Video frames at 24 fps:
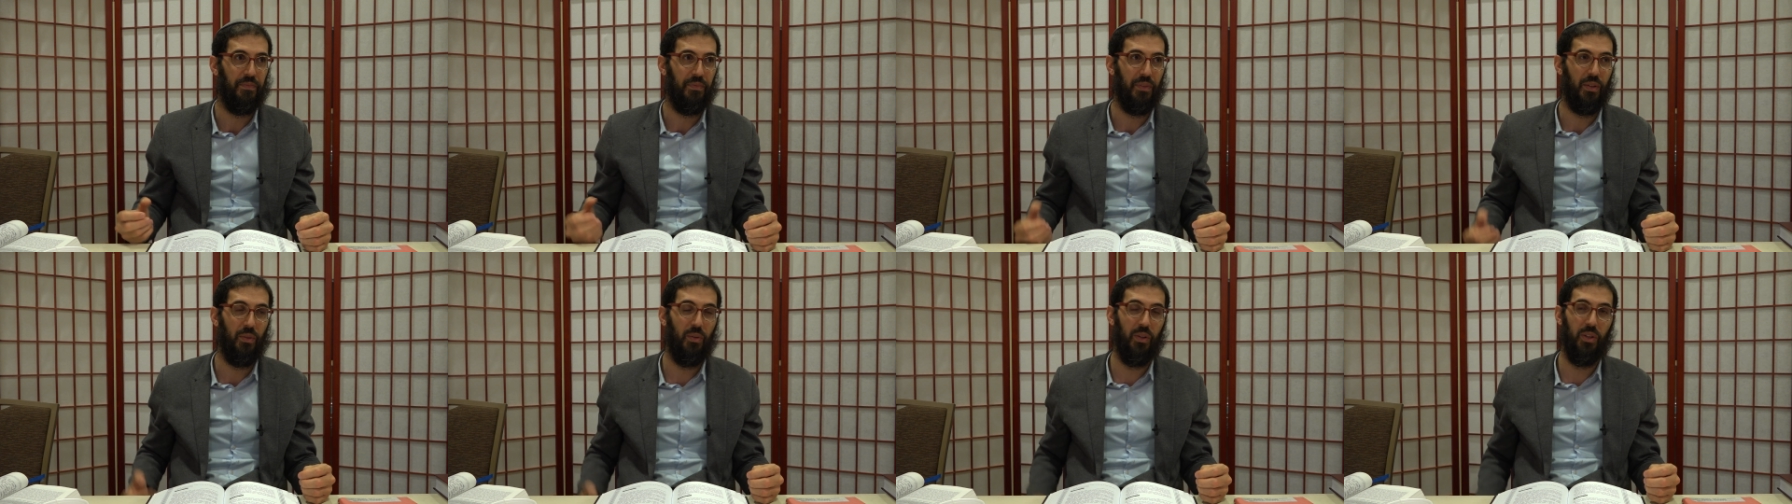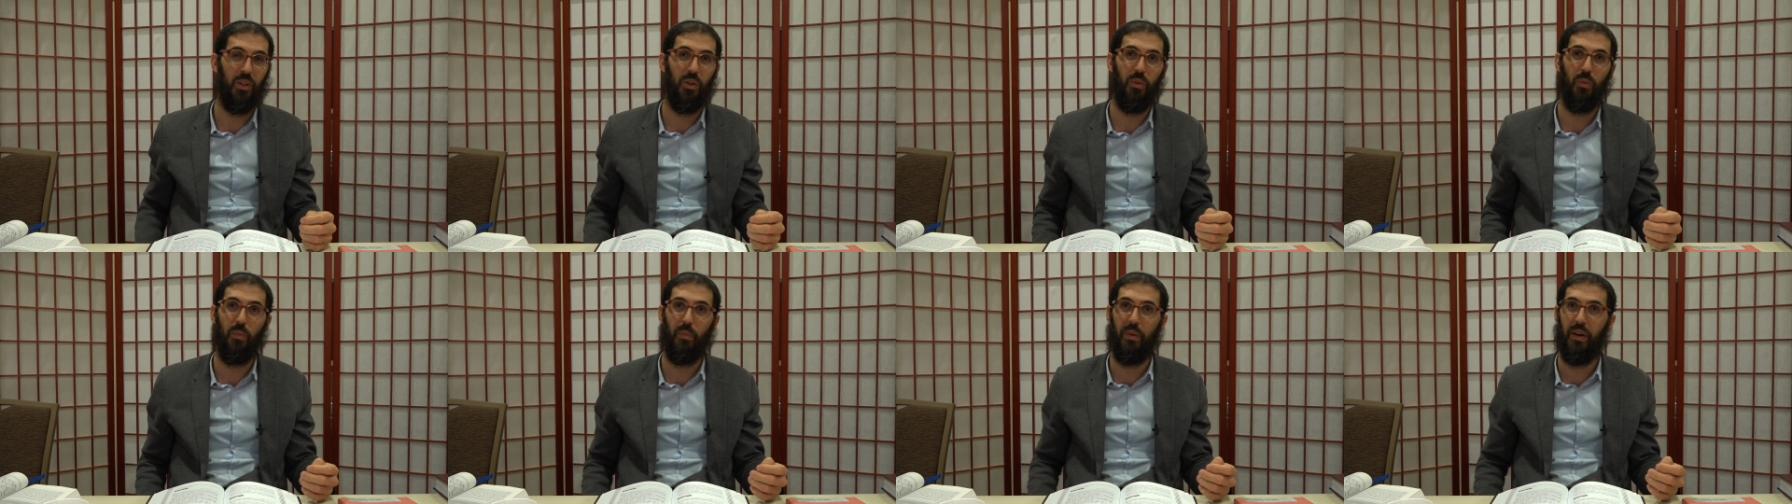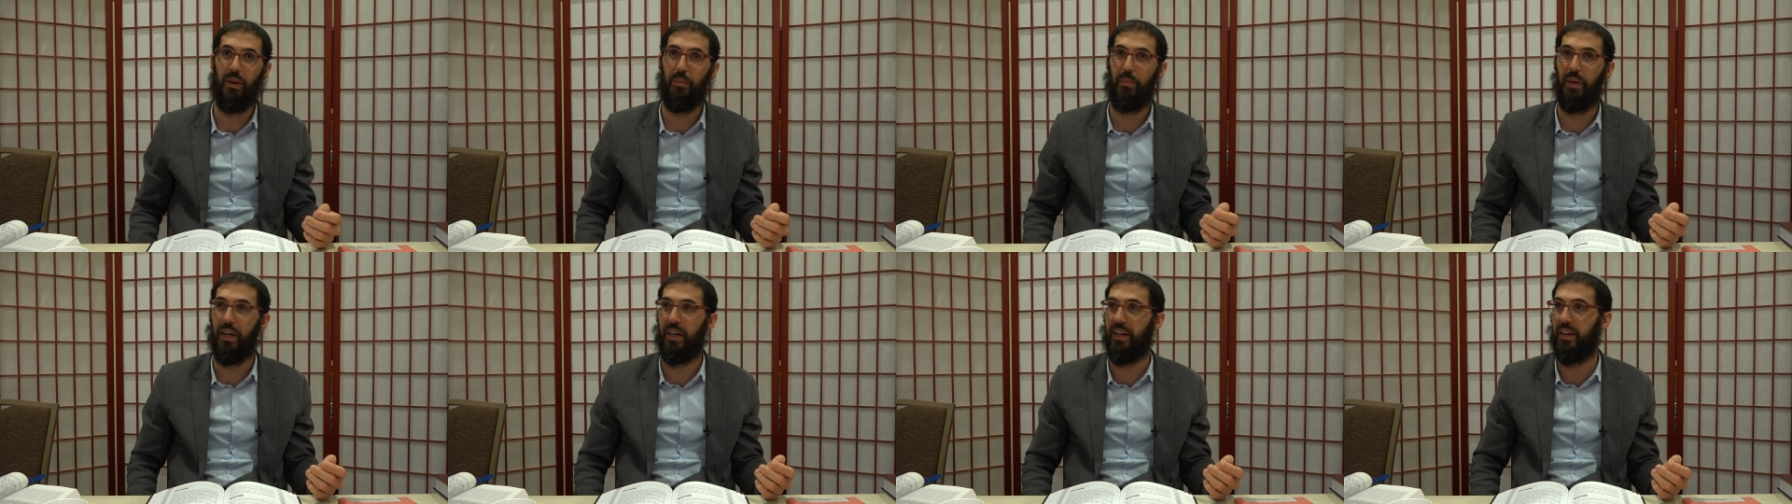When you
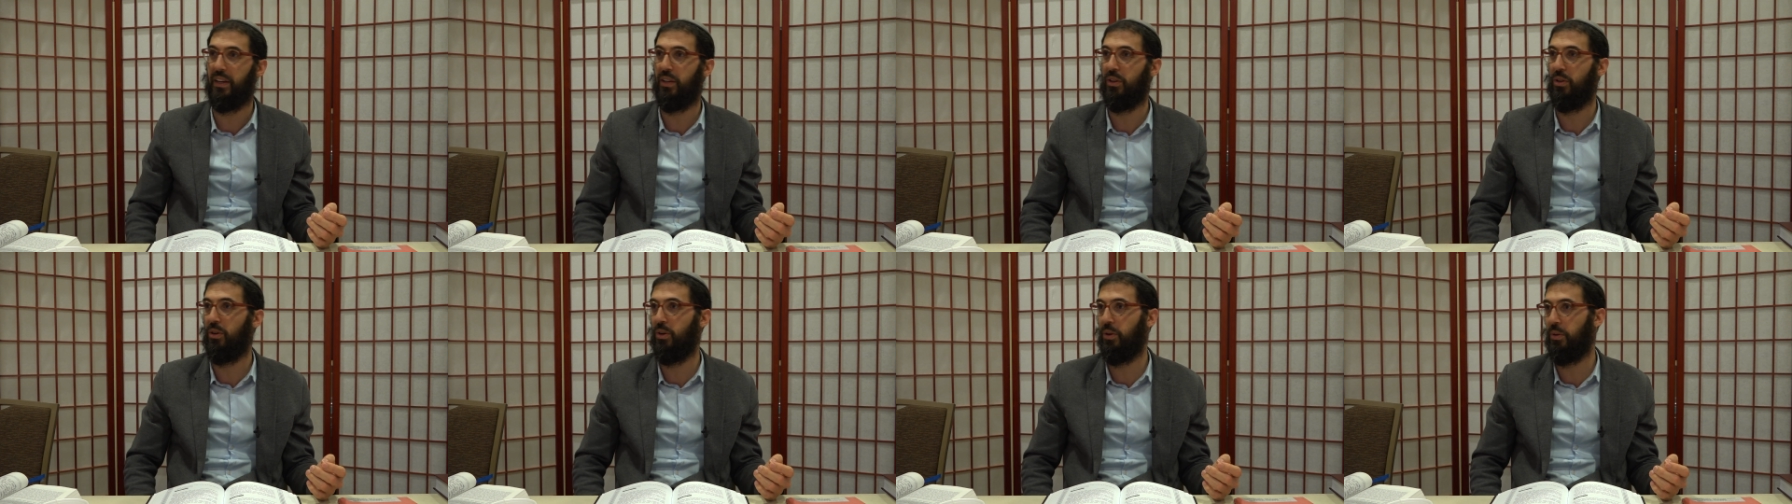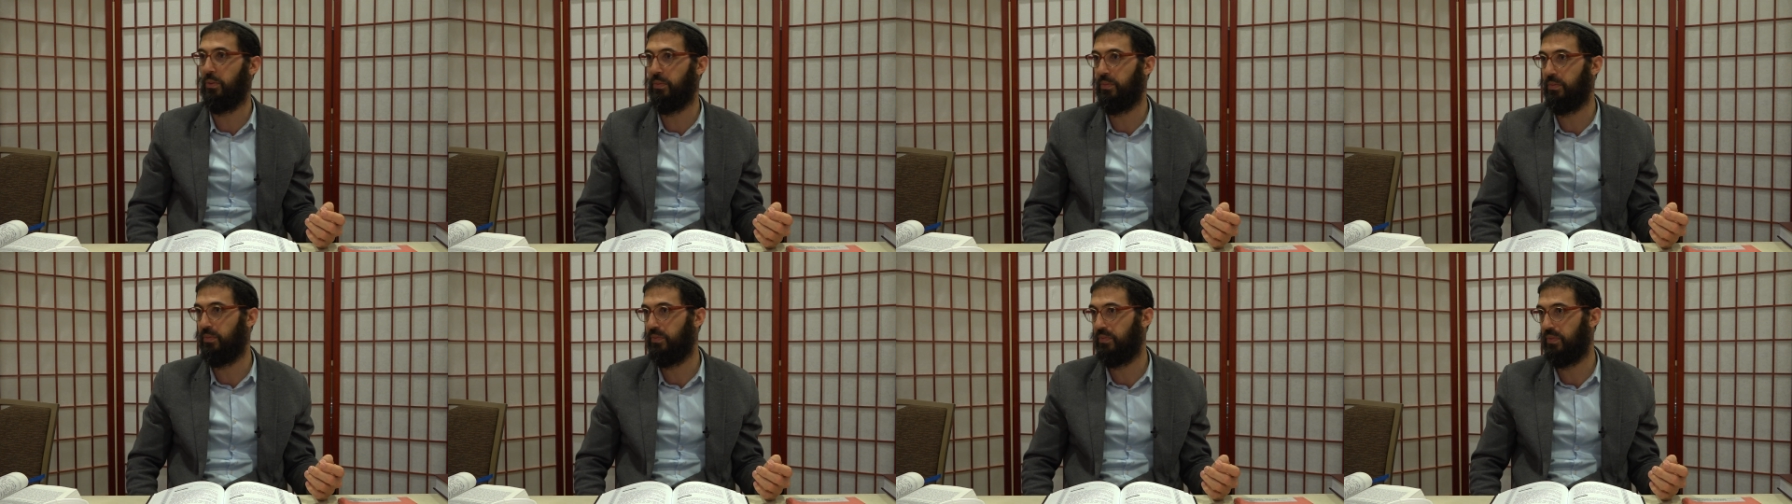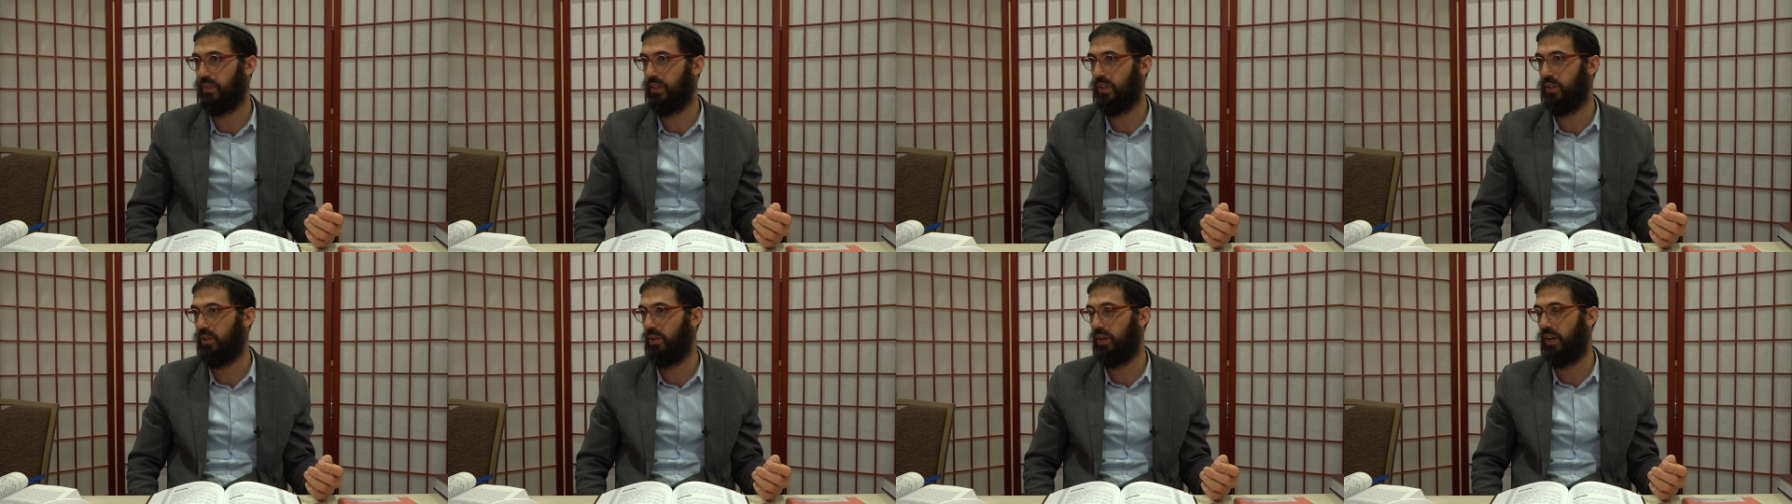bake at home,
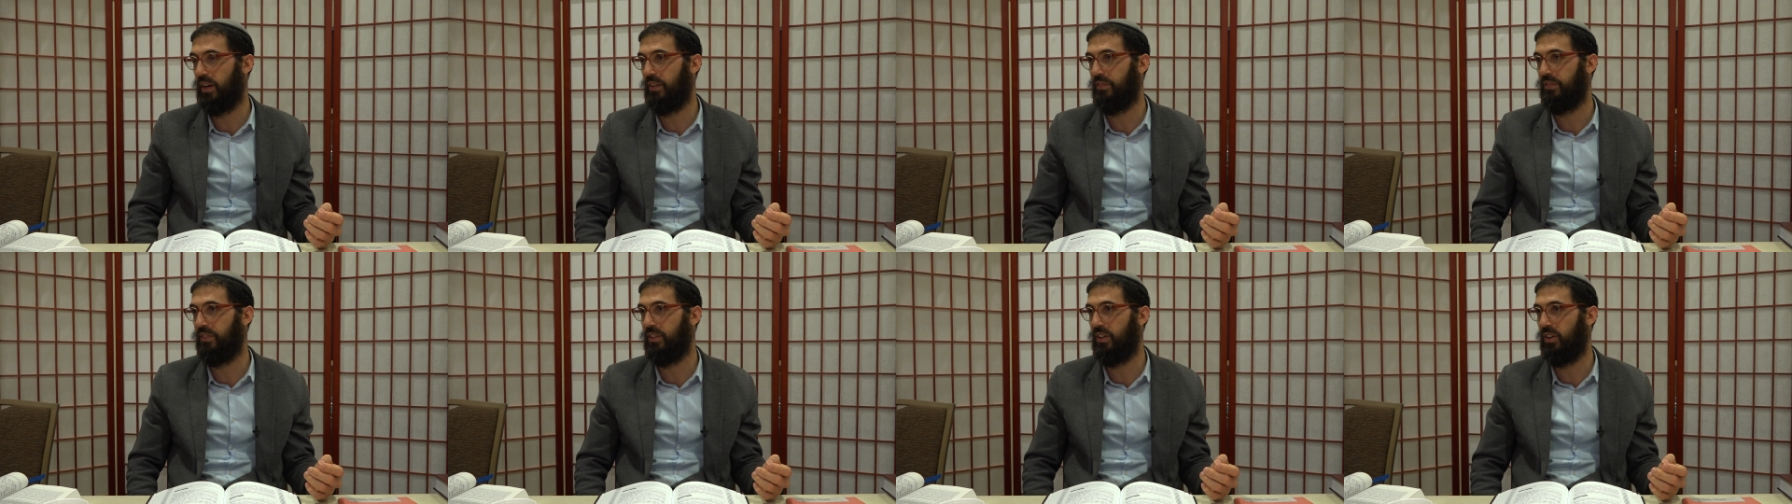you have